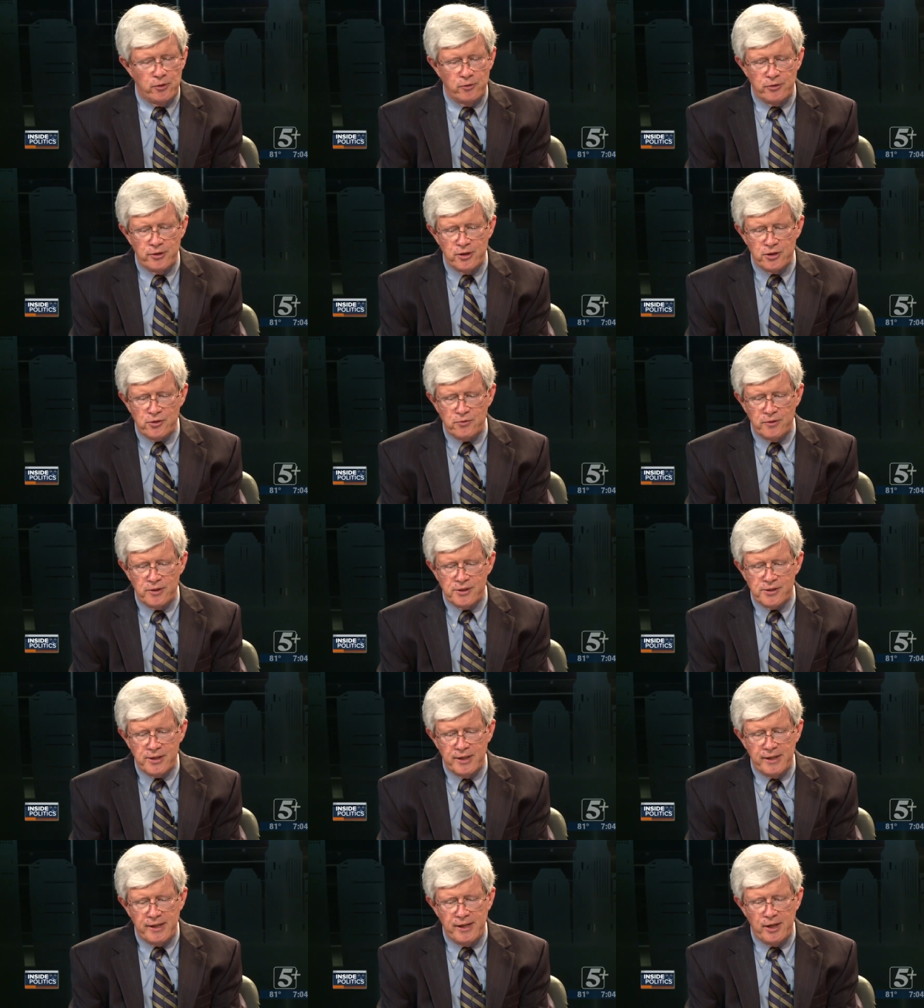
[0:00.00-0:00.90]
in your
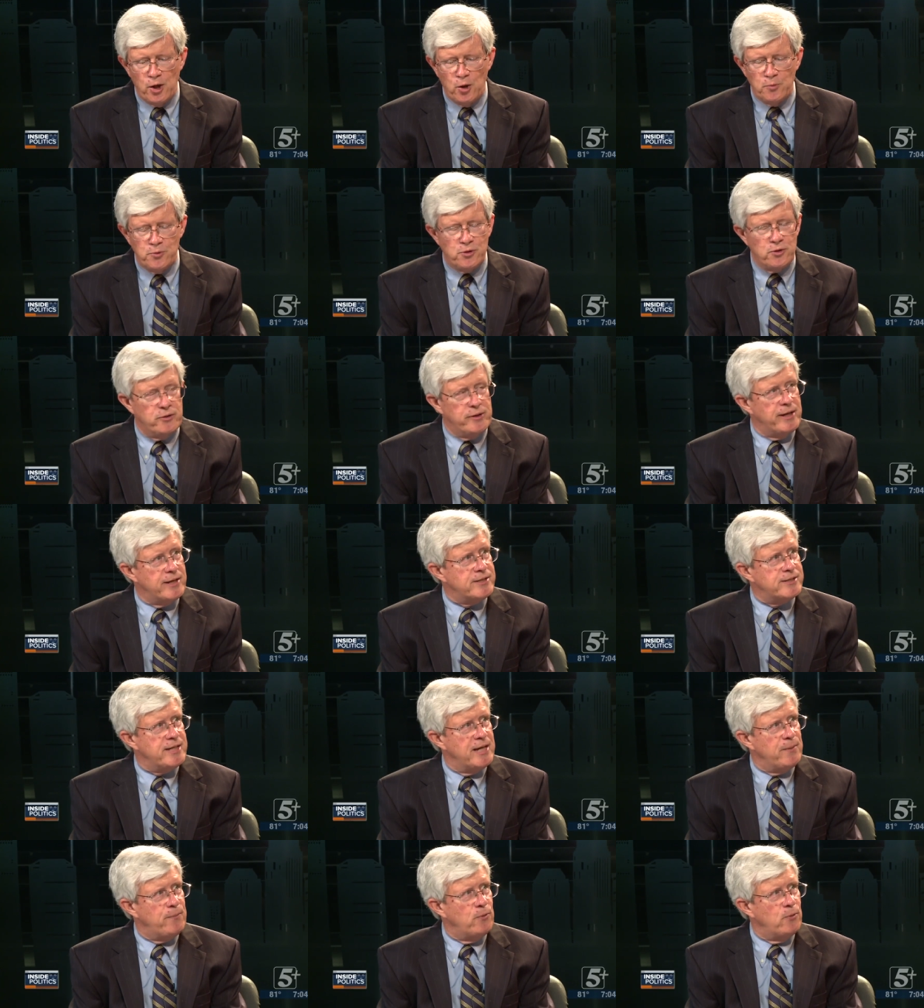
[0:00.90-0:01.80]
district said he hopes your
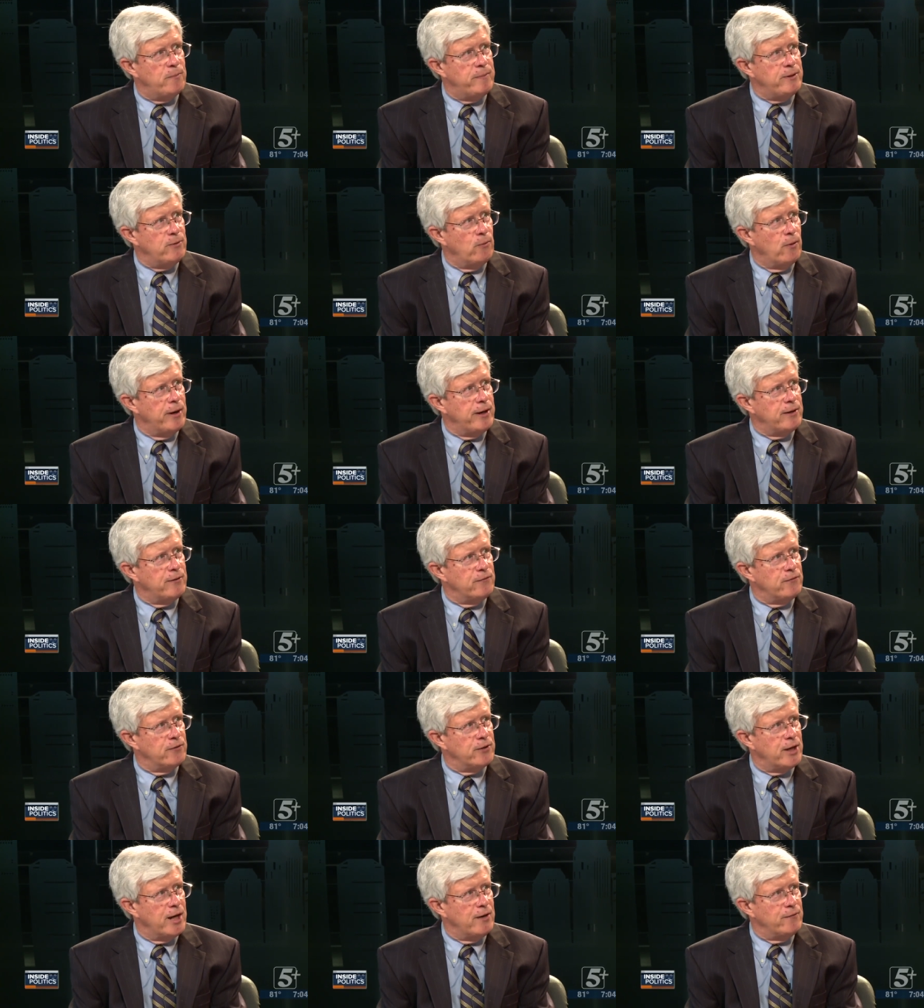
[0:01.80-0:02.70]
next step will be running for